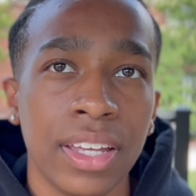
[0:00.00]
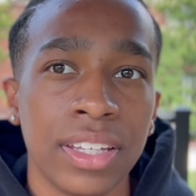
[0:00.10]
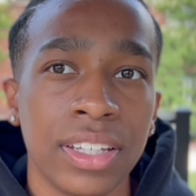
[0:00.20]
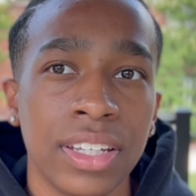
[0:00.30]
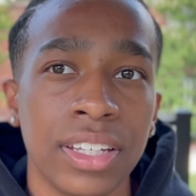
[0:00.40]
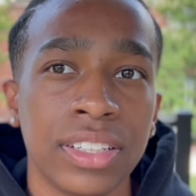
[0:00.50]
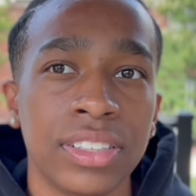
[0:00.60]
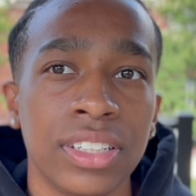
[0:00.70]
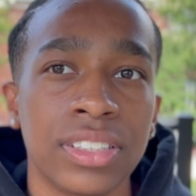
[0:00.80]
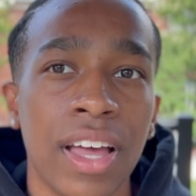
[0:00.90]
it
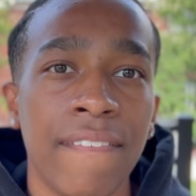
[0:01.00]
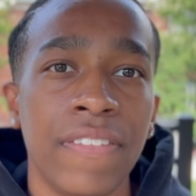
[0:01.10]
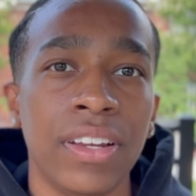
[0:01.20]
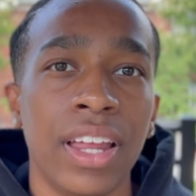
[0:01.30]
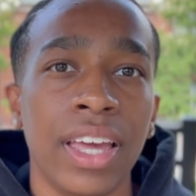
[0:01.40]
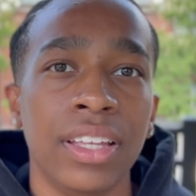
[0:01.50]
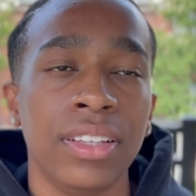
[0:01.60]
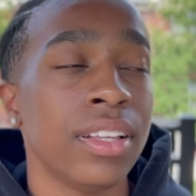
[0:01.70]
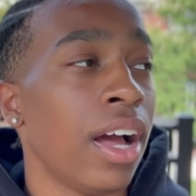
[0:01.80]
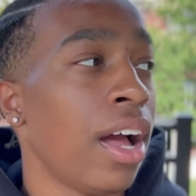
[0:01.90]
just, I felt like
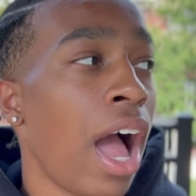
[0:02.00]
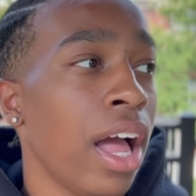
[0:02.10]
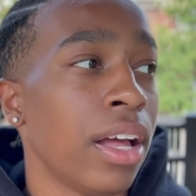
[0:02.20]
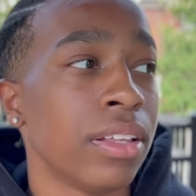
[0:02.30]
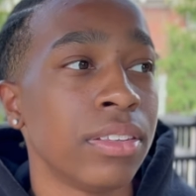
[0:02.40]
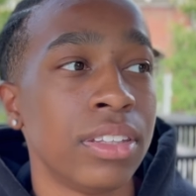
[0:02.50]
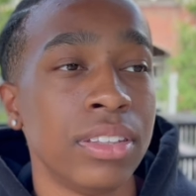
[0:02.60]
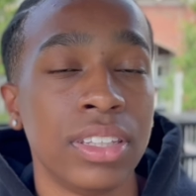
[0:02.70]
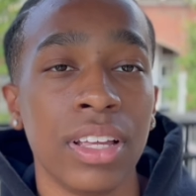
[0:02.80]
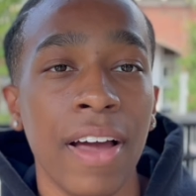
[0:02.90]

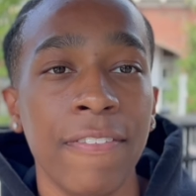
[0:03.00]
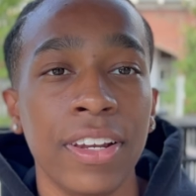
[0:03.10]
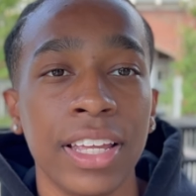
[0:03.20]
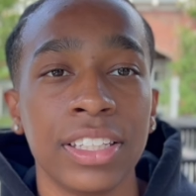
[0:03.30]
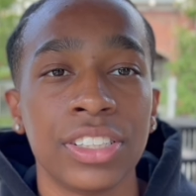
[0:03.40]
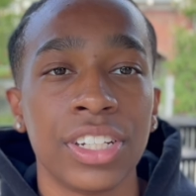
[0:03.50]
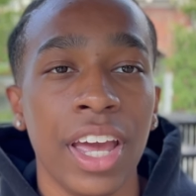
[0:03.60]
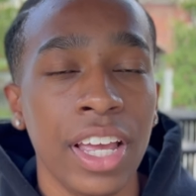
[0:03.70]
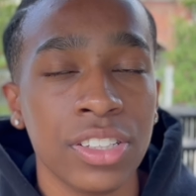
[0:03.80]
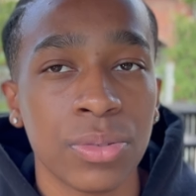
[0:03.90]
the
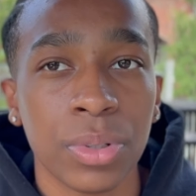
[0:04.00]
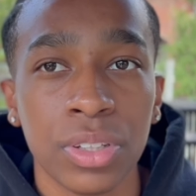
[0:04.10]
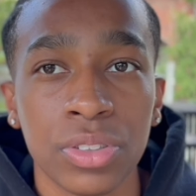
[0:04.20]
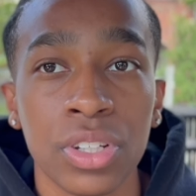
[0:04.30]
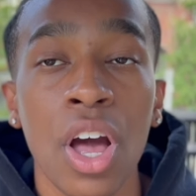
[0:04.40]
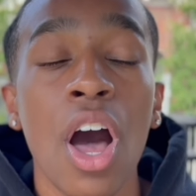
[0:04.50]
chains were loose.